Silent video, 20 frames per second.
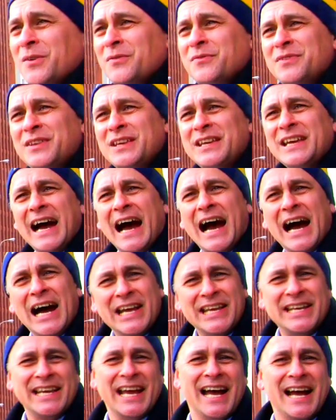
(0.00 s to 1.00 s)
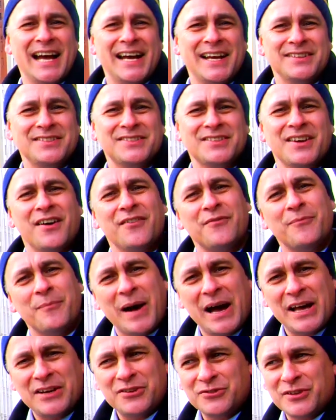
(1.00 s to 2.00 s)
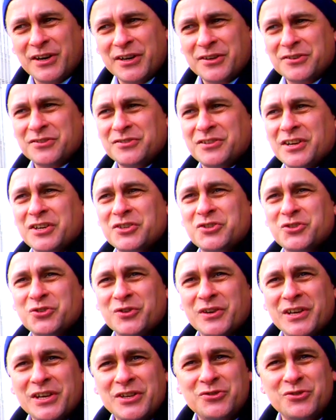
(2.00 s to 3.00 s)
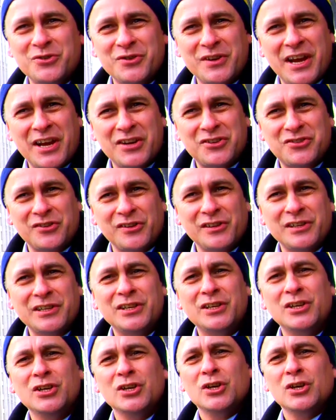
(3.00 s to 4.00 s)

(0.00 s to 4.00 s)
of the icons of modern architecture internationally,